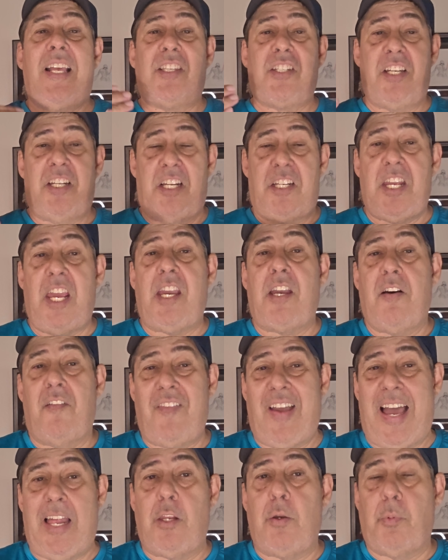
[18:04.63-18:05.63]
It's going to take a
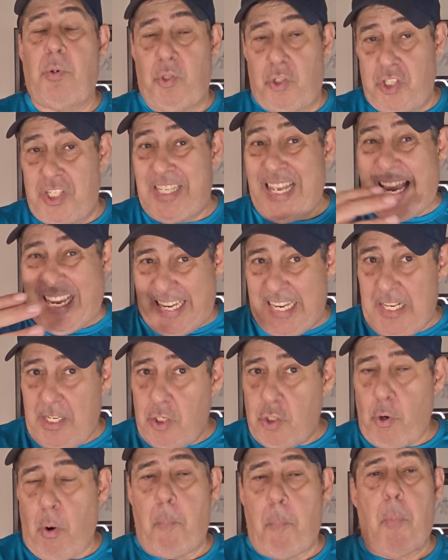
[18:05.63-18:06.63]
valuable
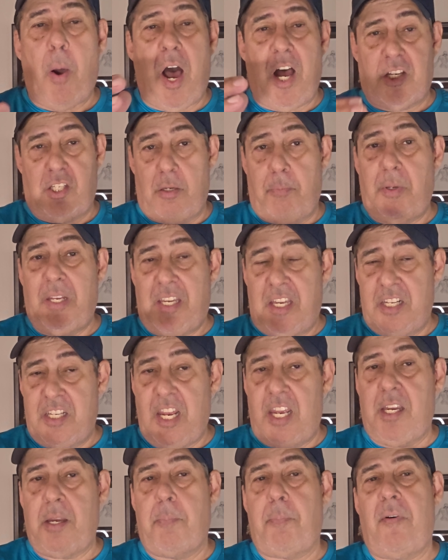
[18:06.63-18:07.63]
seconds, or possibly can
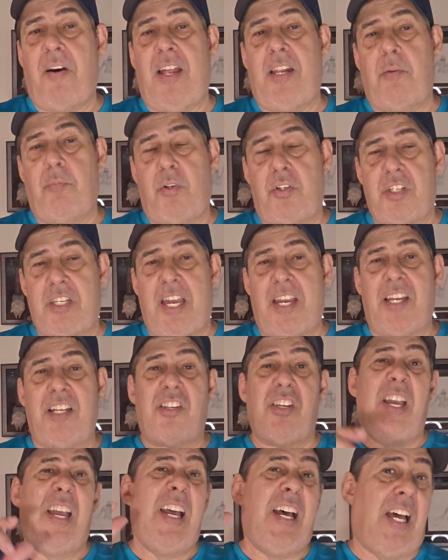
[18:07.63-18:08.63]
take a valuable
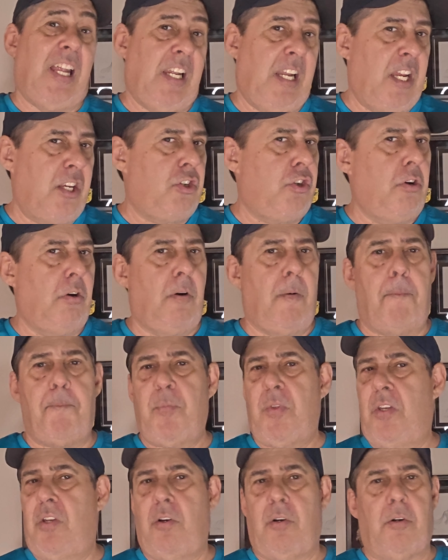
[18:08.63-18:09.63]
seconds, unless
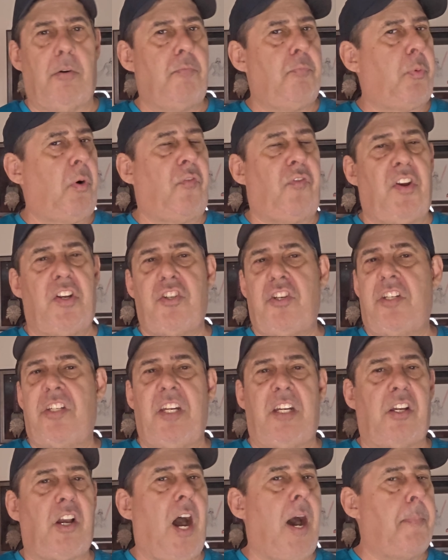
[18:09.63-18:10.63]
you're proficient
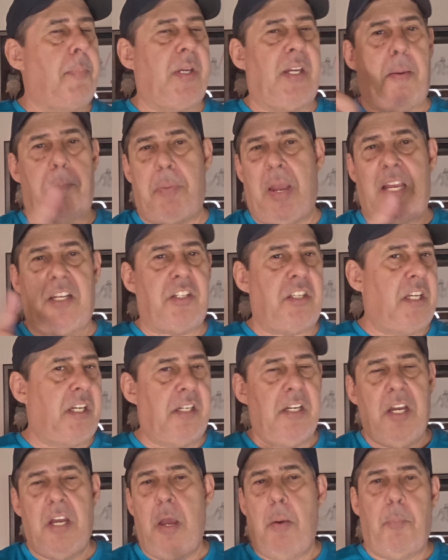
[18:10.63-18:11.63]
in copying and
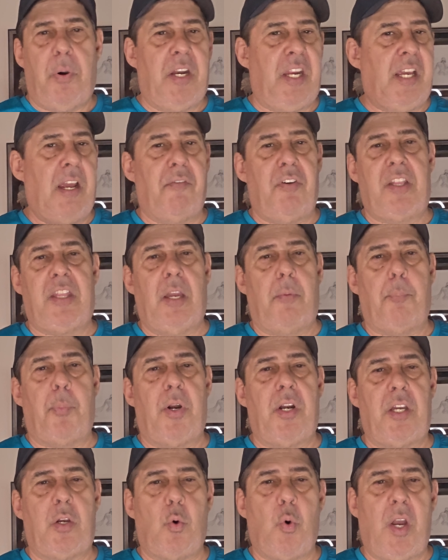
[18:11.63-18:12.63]
pasting, putting everything
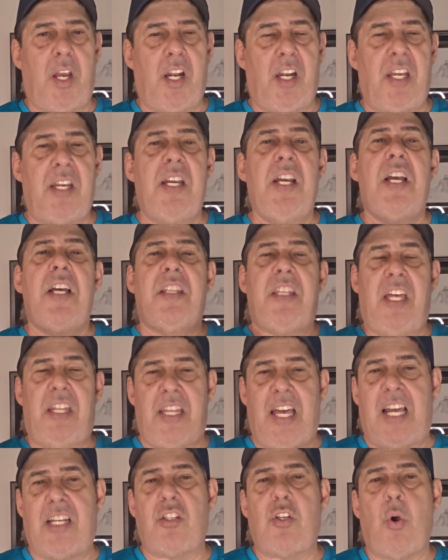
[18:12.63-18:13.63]
pretty quickly, then
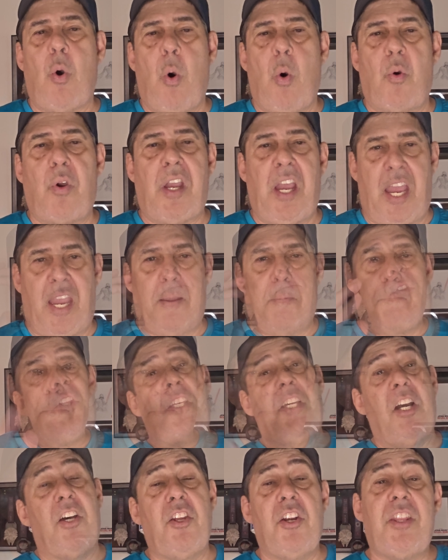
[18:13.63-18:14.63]
that's okay.
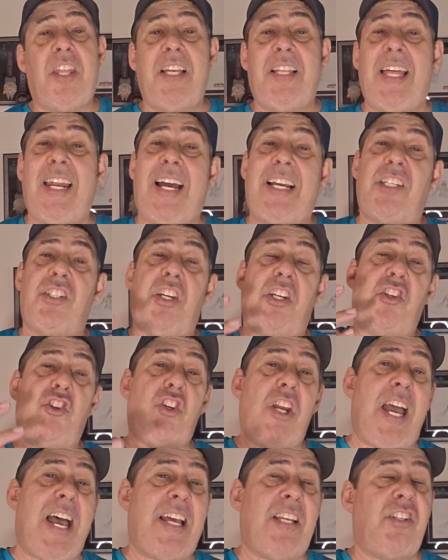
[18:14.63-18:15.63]
The other thing that I
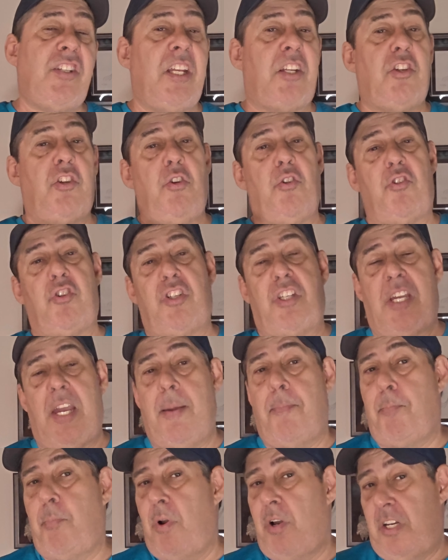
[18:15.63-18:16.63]
suggest that you
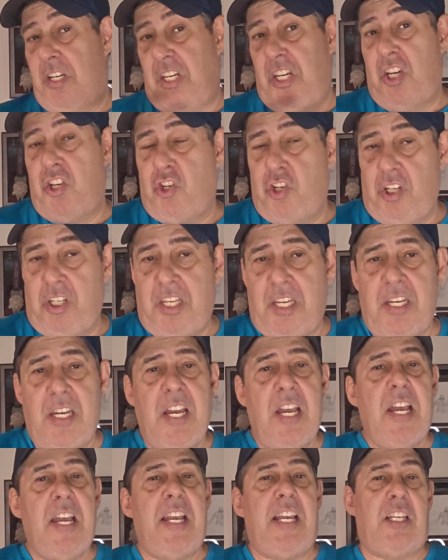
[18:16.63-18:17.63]
skip initially
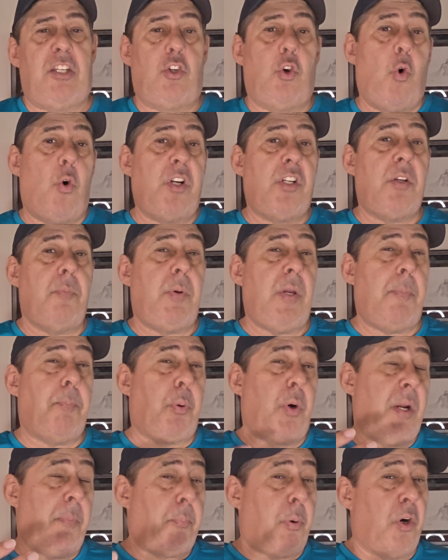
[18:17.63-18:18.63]
is going to be
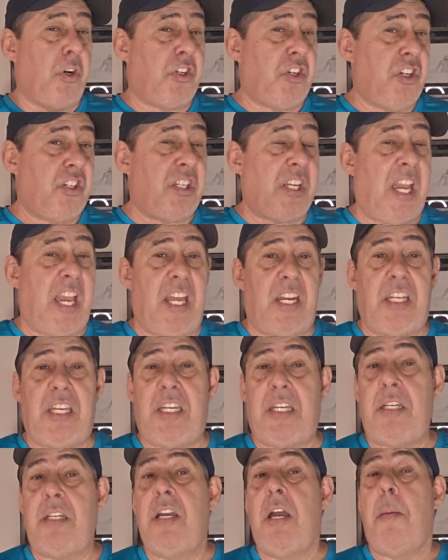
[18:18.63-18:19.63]
pre-purchase
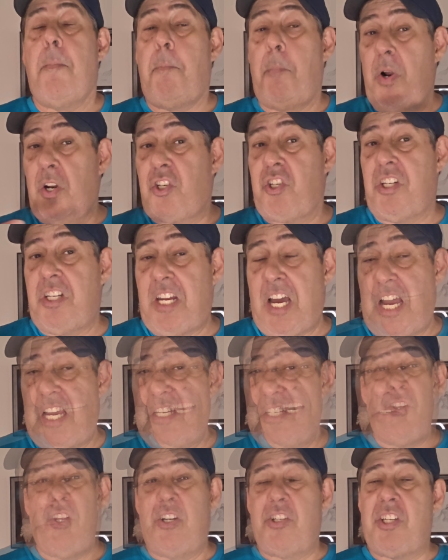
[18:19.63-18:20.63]
any merchandise.
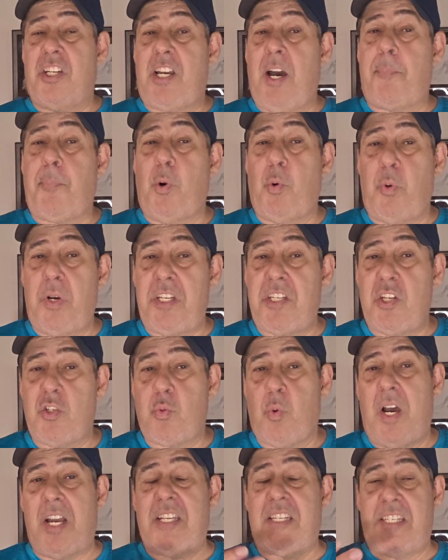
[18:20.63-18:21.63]
Now there's a couple of reasons
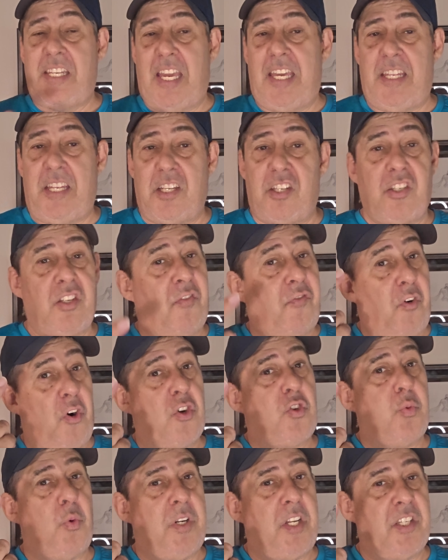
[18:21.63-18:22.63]
why I say this. The
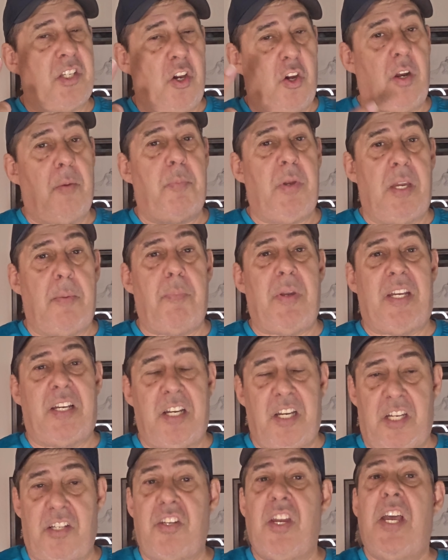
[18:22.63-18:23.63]
first one is going to be
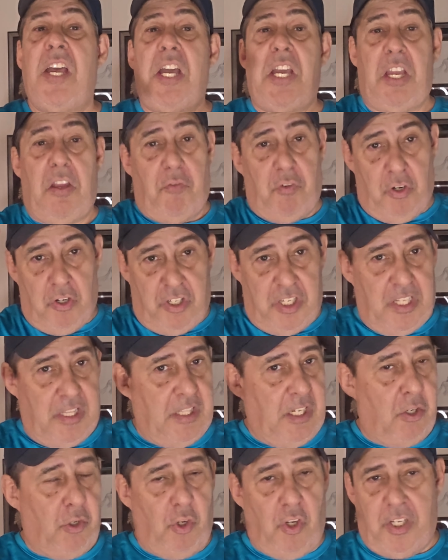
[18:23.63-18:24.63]
because if you're sitting
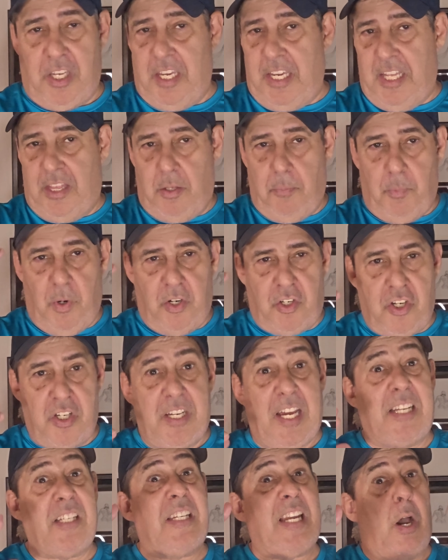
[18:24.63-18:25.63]
there looking at the
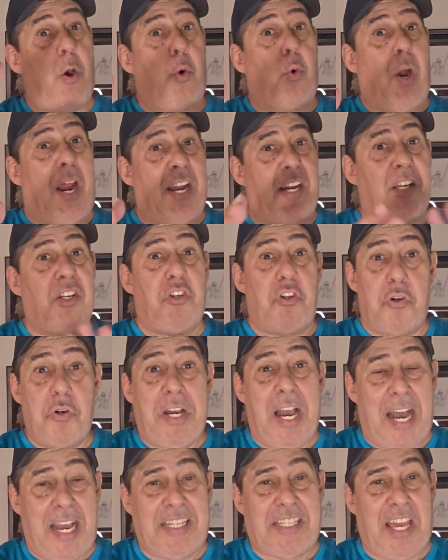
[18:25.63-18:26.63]
merchandise, now granted you
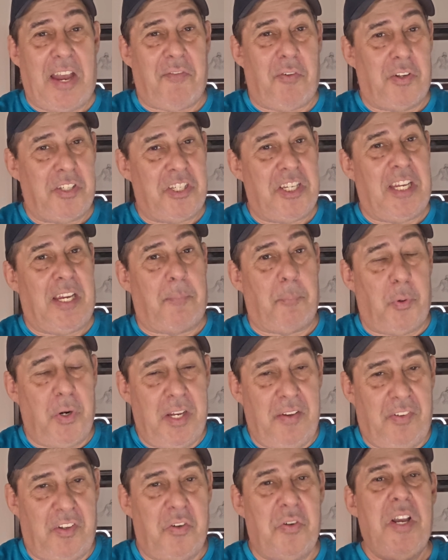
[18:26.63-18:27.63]
guys have a sneak
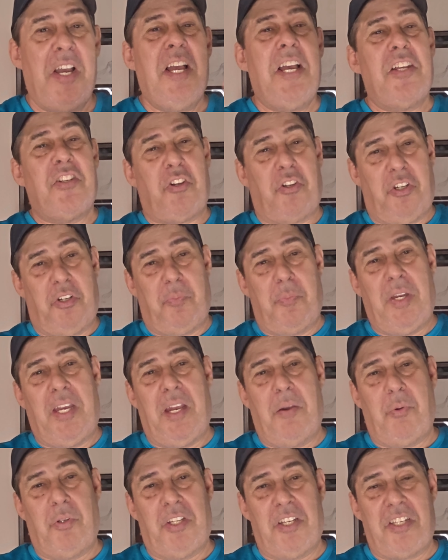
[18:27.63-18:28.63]
preview, so you'll be
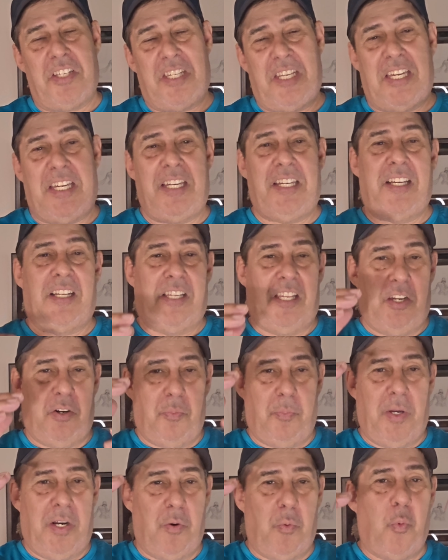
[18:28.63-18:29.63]
able to see a
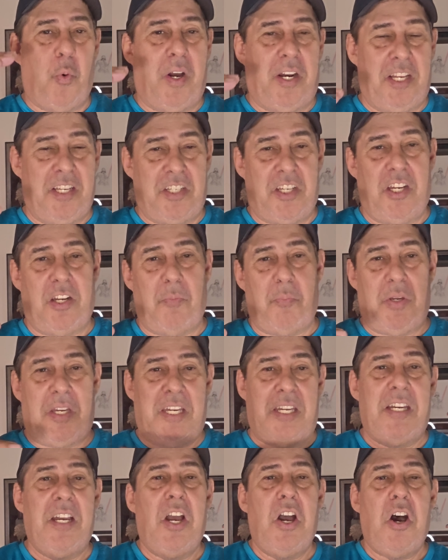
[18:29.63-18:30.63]
little bit of what is going to be